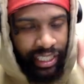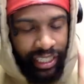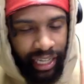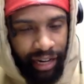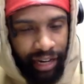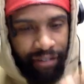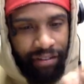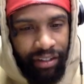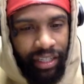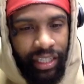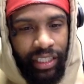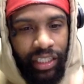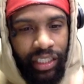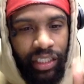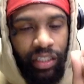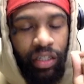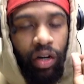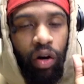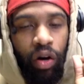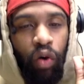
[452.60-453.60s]
definition
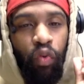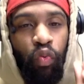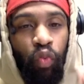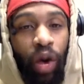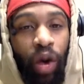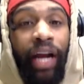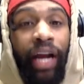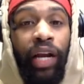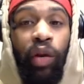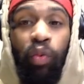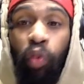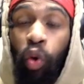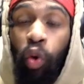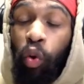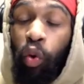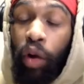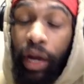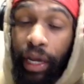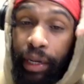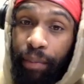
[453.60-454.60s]
of rock and roll
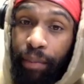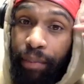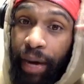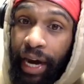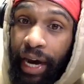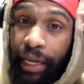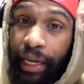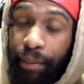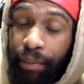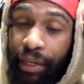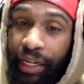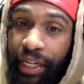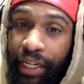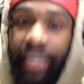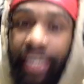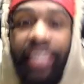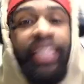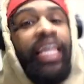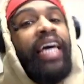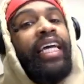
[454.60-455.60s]
in my opinion.
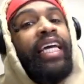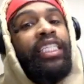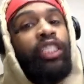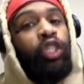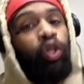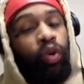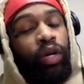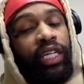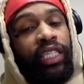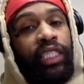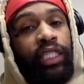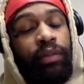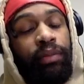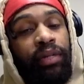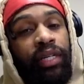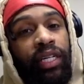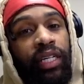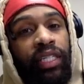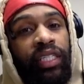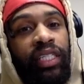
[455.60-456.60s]
And that is crazy
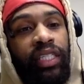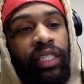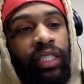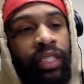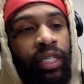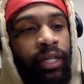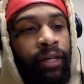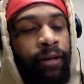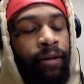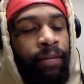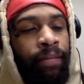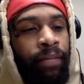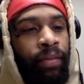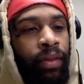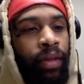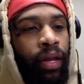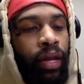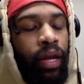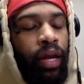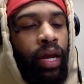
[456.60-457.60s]
because
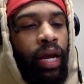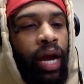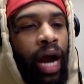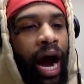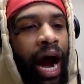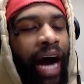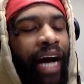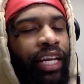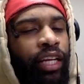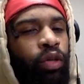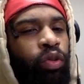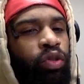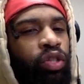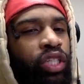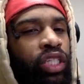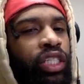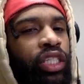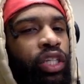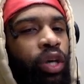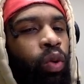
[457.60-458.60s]
I usually
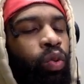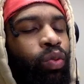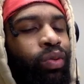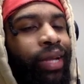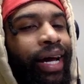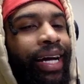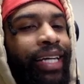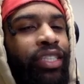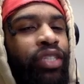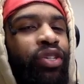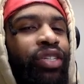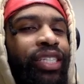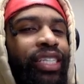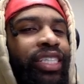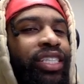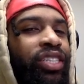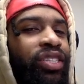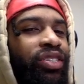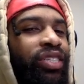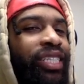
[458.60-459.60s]
don't like
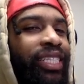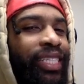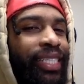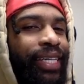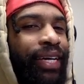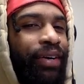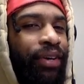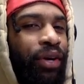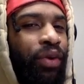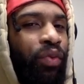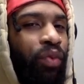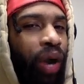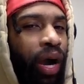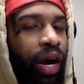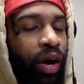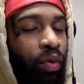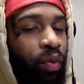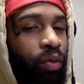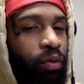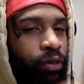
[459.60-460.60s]
traditionally sounding rock
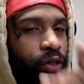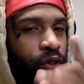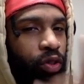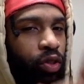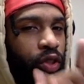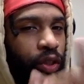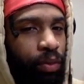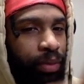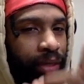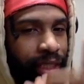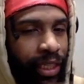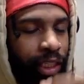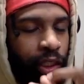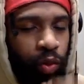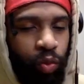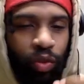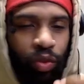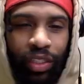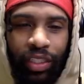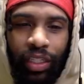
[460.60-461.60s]
and roll songs, but this
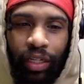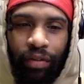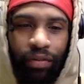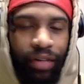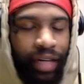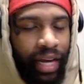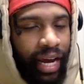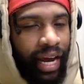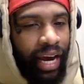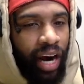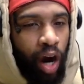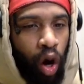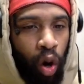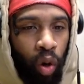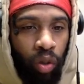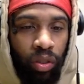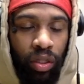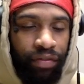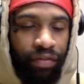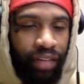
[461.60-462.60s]
one is different. It had
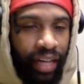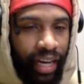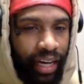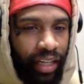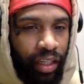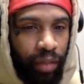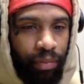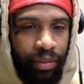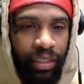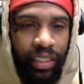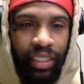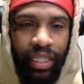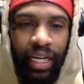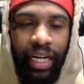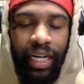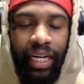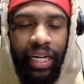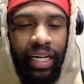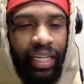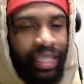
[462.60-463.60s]
all of the elements that
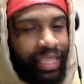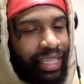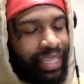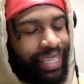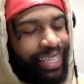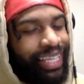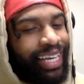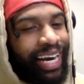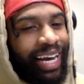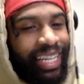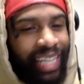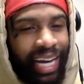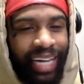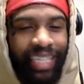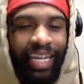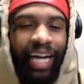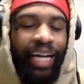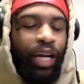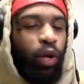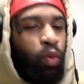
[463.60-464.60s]
I like.
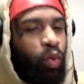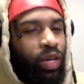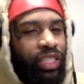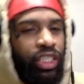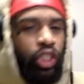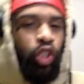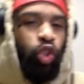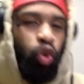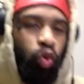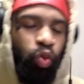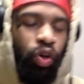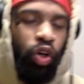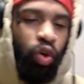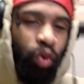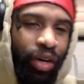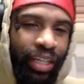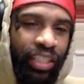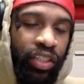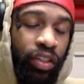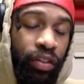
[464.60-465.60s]
Like, it wasn't too
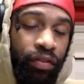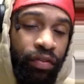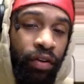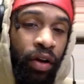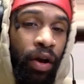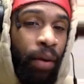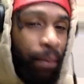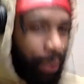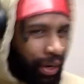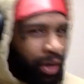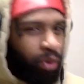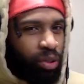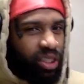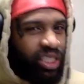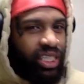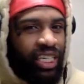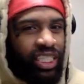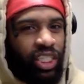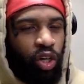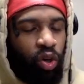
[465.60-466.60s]
aggressive, but it was
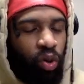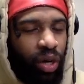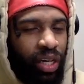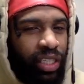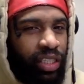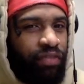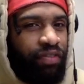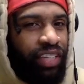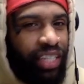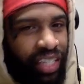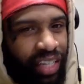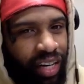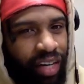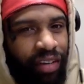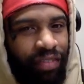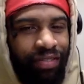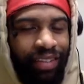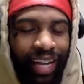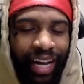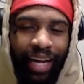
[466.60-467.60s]
just aggressive
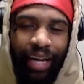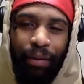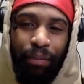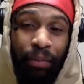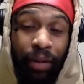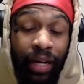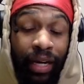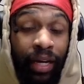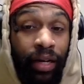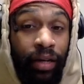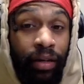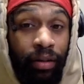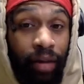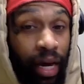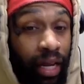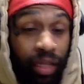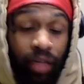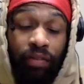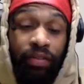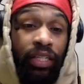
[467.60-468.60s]
enough. Like, man, I
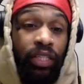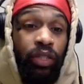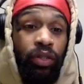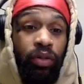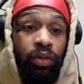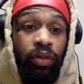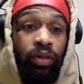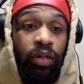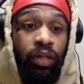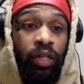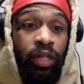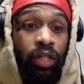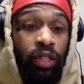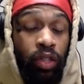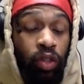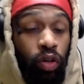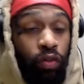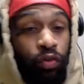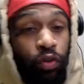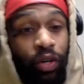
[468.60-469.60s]
love that song. So
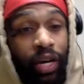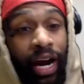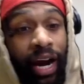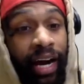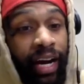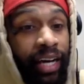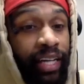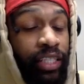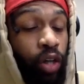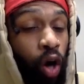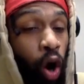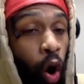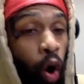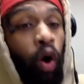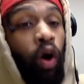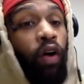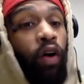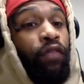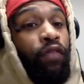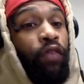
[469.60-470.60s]
if you guys
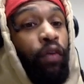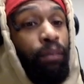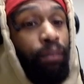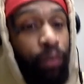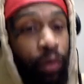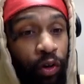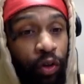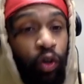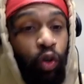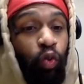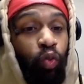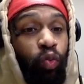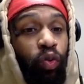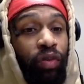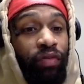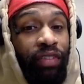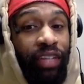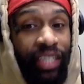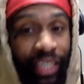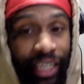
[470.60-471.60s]
are familiar
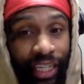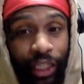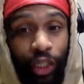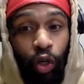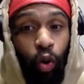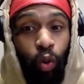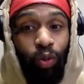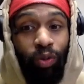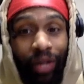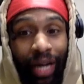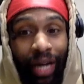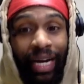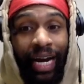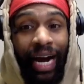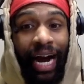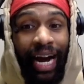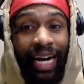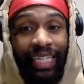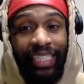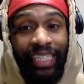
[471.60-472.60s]
with Dio, like
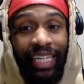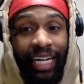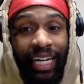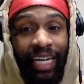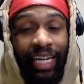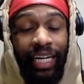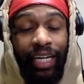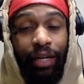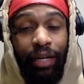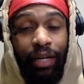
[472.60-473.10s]
I said in the